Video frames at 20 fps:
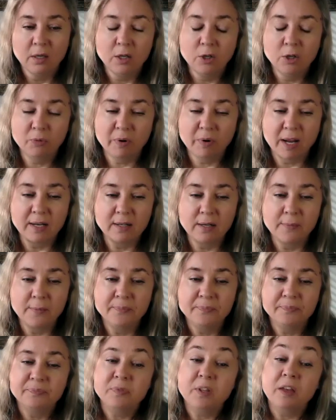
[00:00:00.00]
Lorraine,
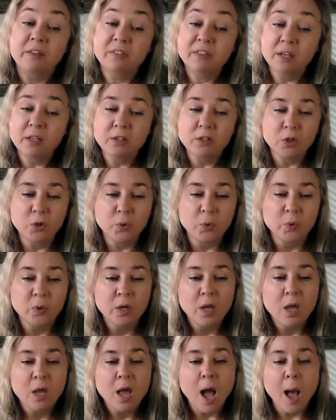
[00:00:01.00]
thank you.
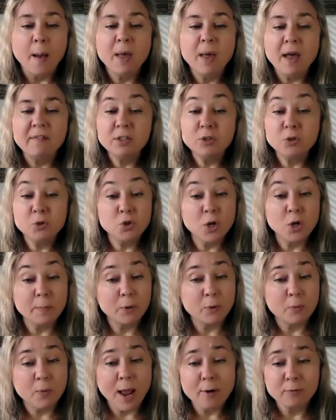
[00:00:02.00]
I'm having to
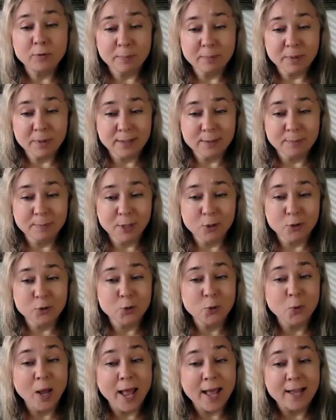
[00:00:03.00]
jump around a bit because
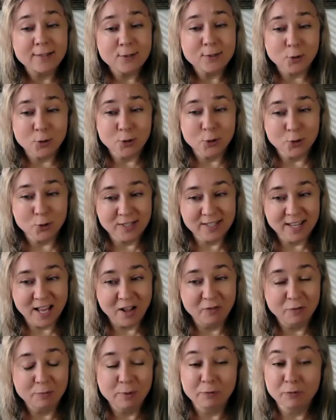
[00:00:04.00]
you answer
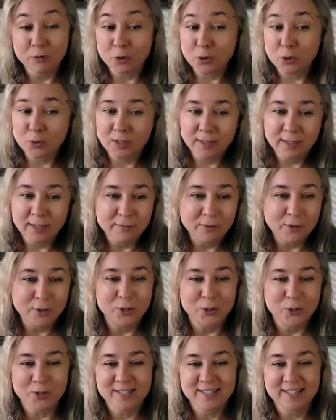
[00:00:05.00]
yourself before you deliver
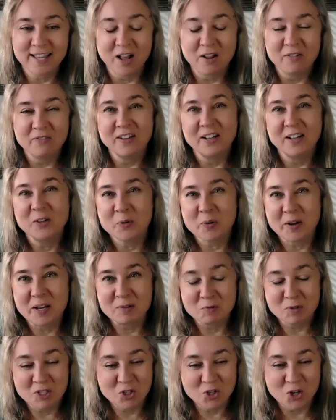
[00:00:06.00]
yourself. And
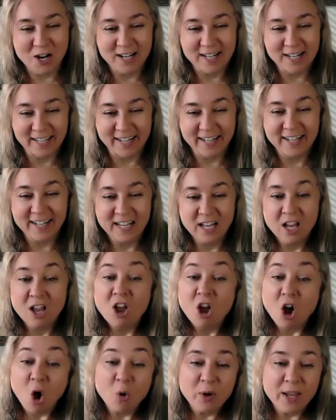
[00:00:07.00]
Lorraine was chuckling.
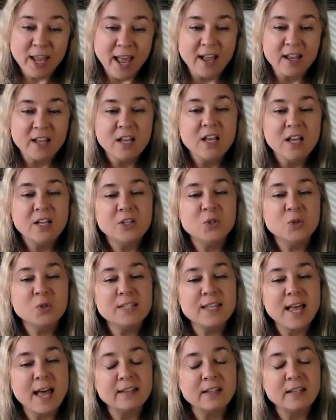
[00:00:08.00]
Okay, you
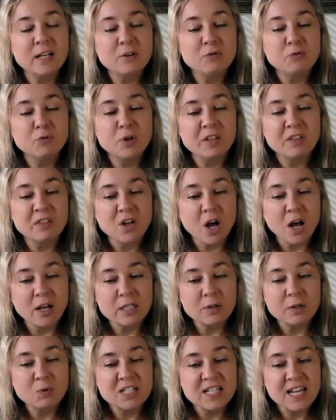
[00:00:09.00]
said that if we
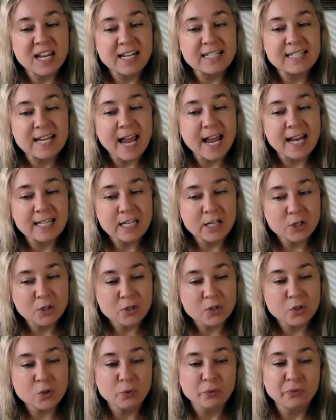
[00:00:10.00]
thought it would take 10
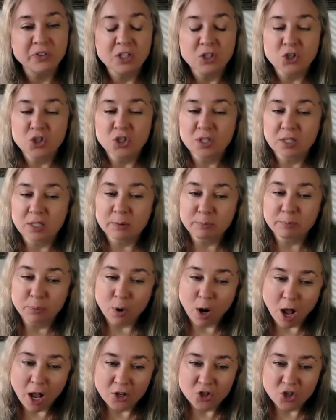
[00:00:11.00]
years to finish this
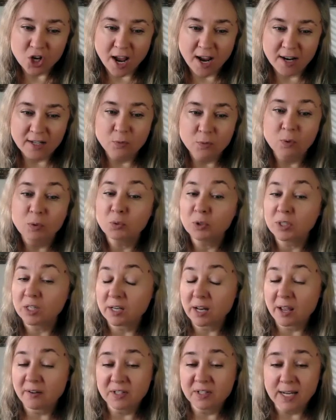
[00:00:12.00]
project, we
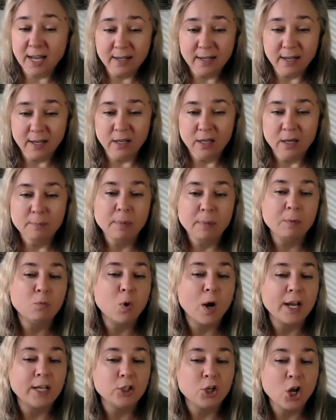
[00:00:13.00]
wouldn't have done it. But
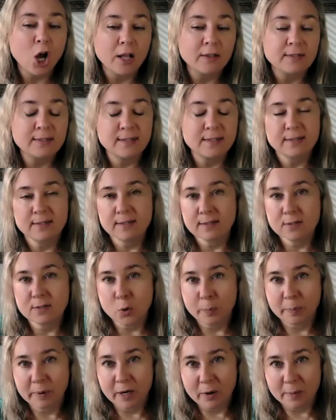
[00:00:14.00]
why not, since it's
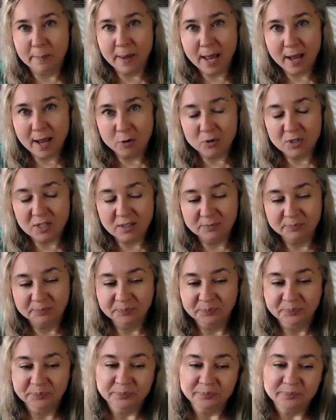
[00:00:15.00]
so paramount?
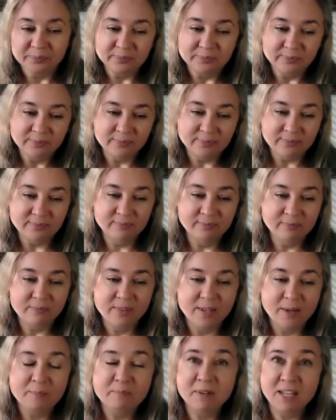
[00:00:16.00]

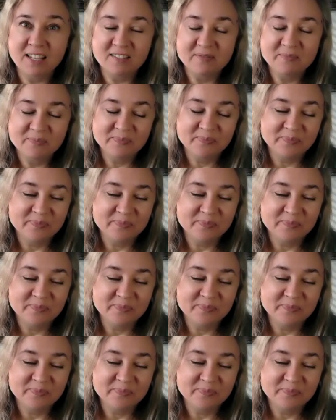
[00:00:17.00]
Me.